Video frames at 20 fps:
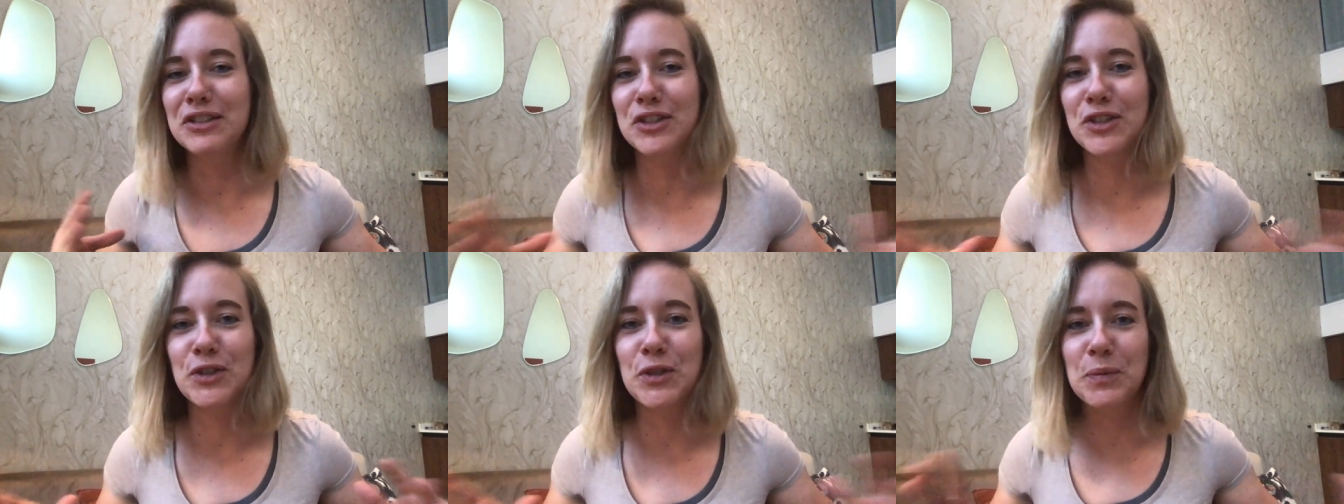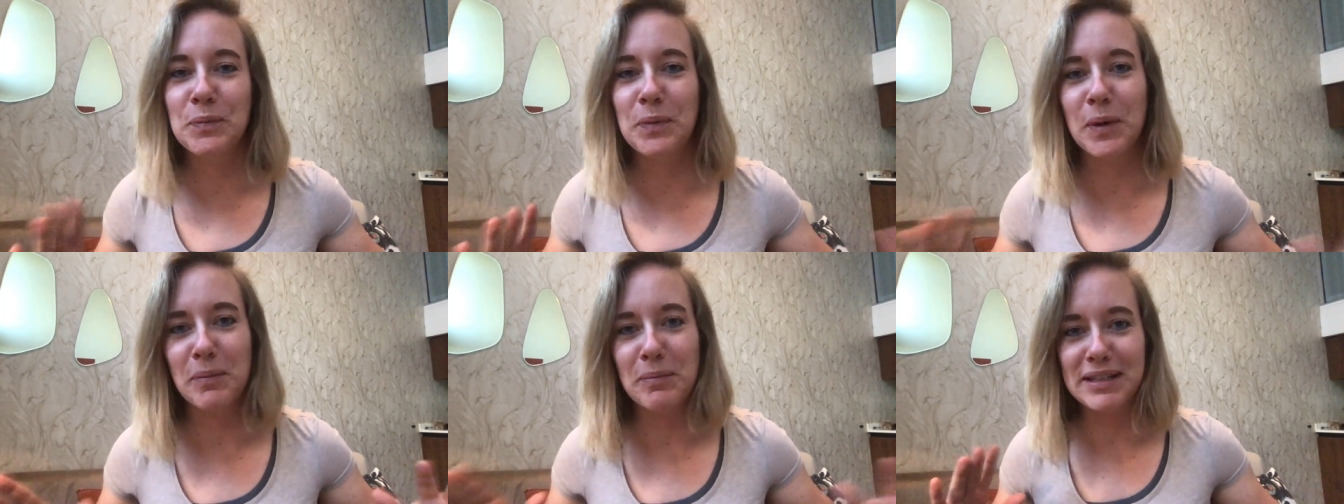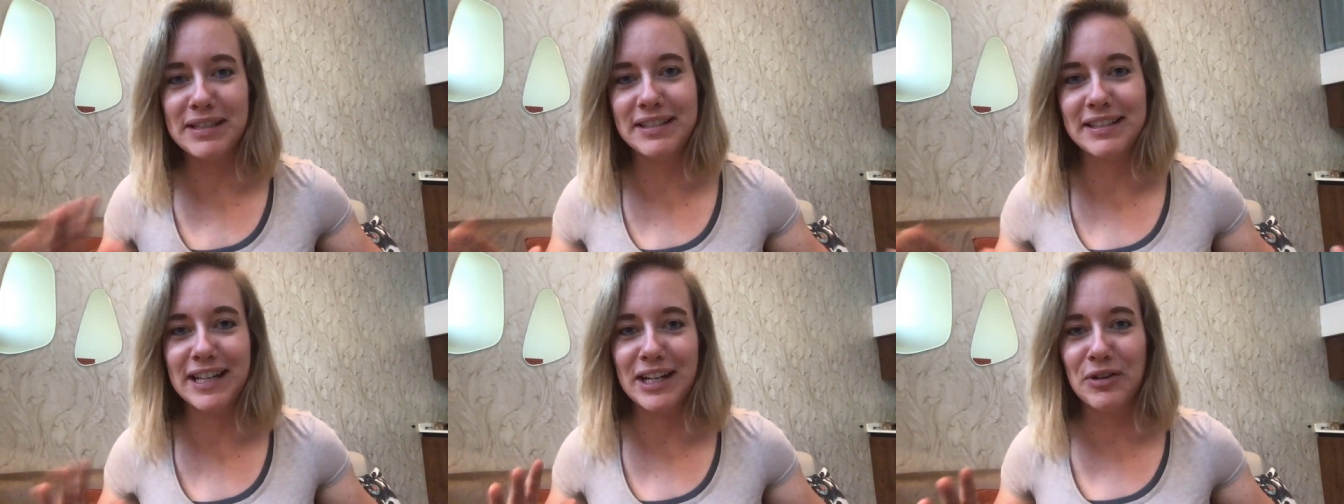super
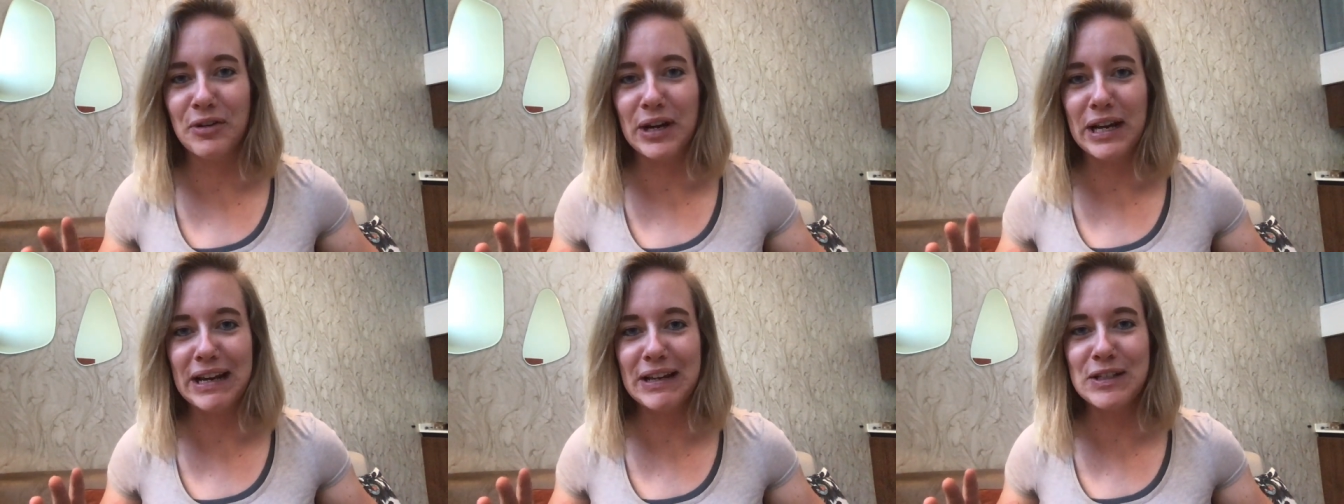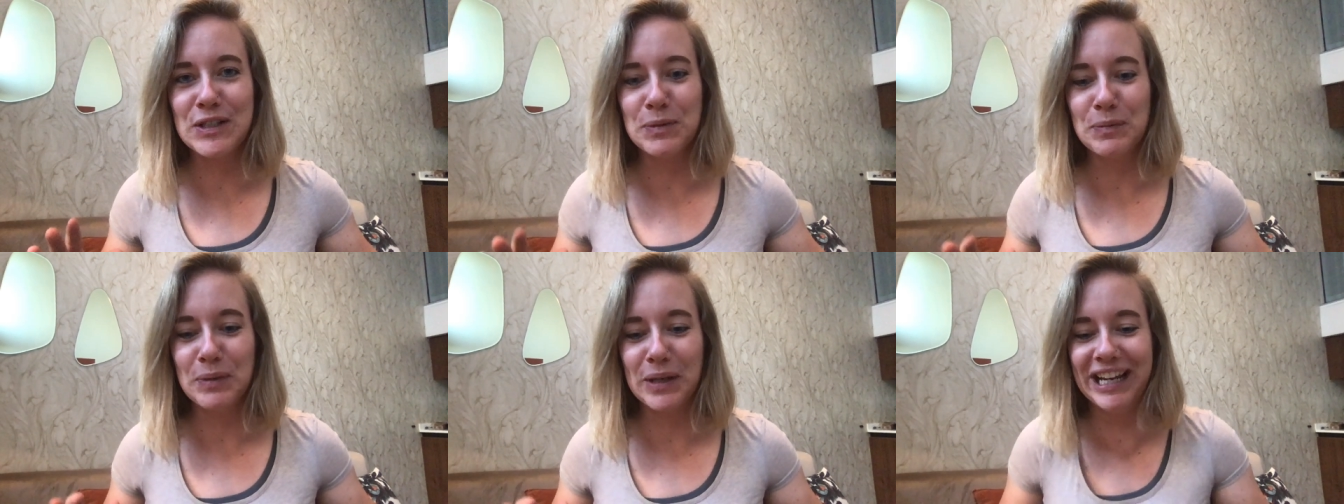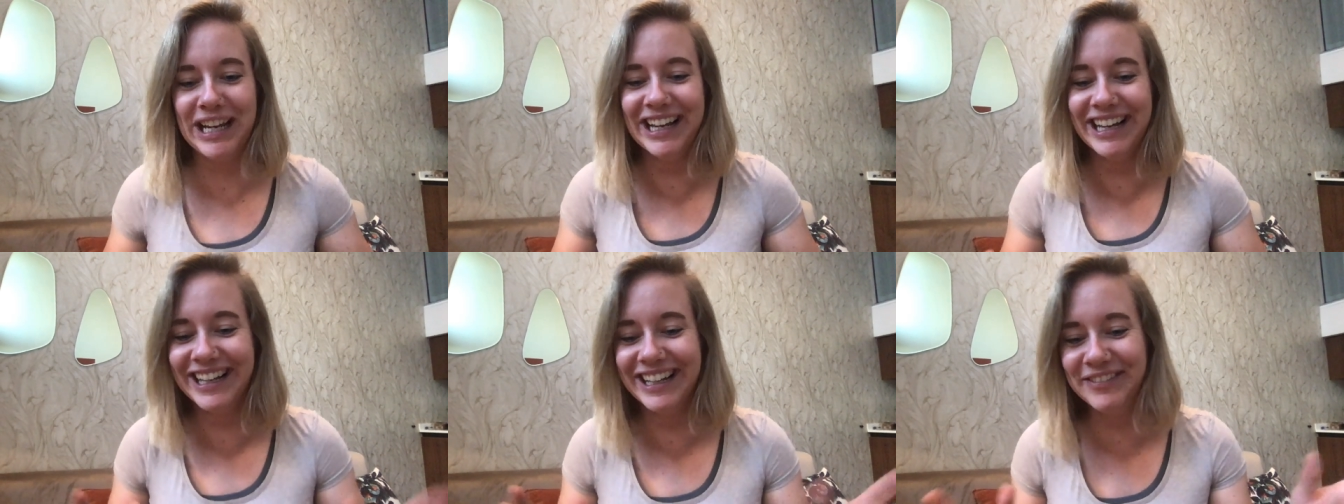mysterious
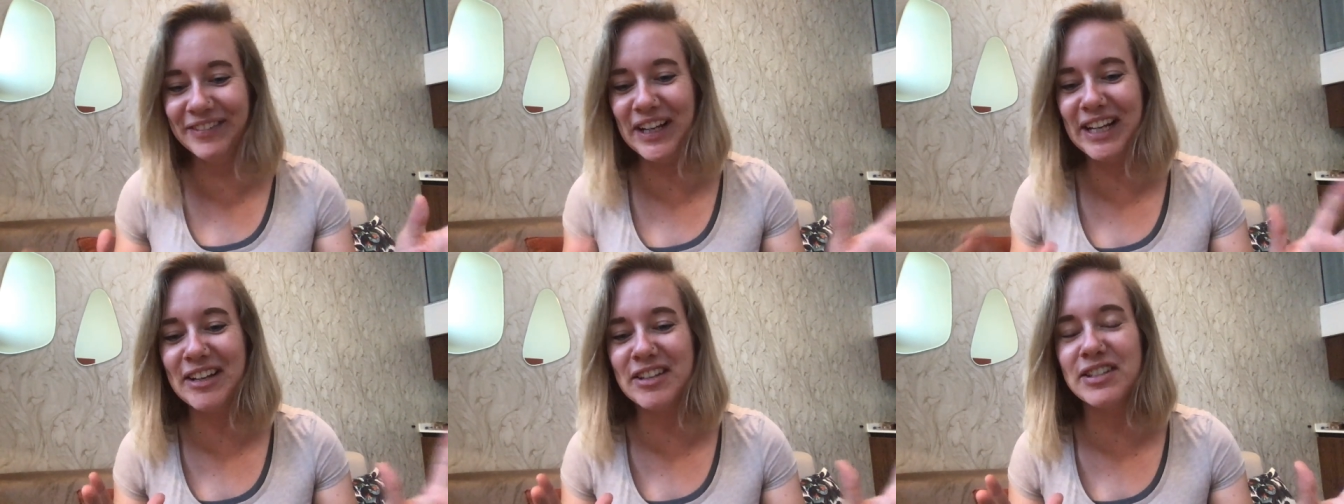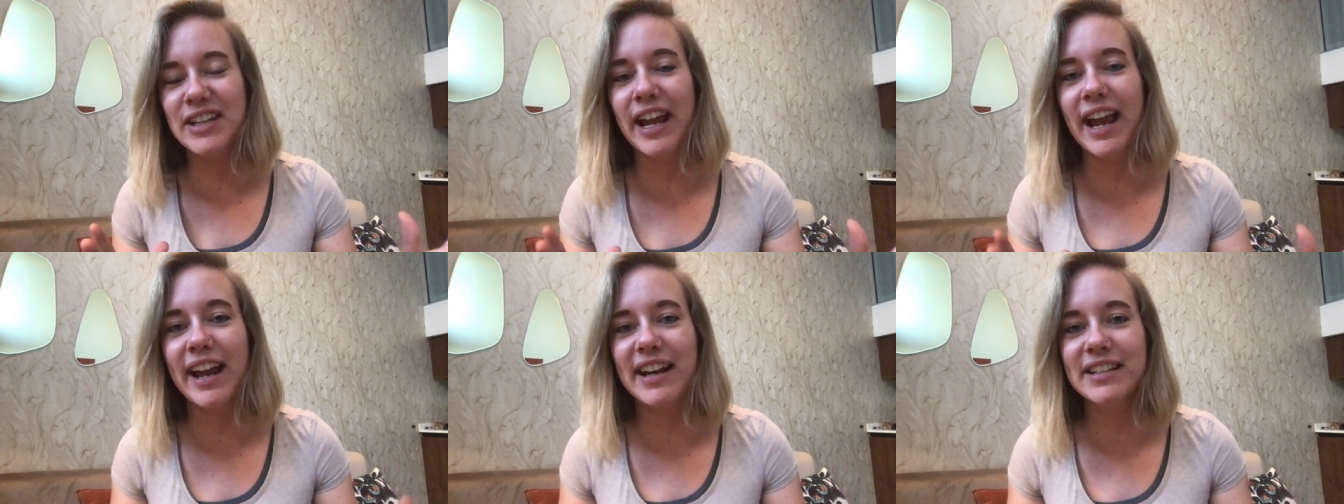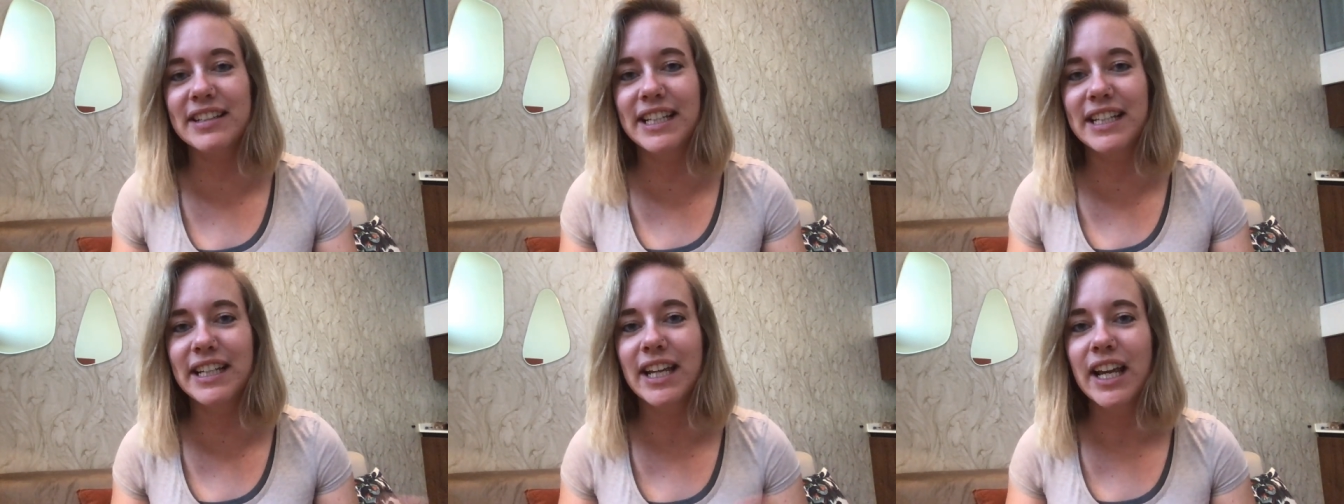because I
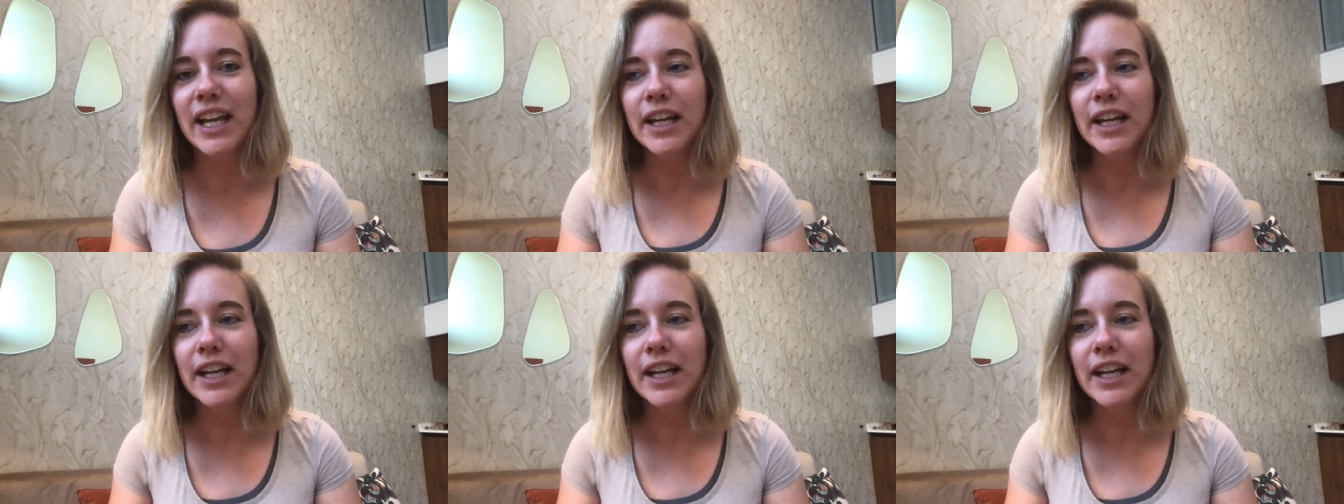actually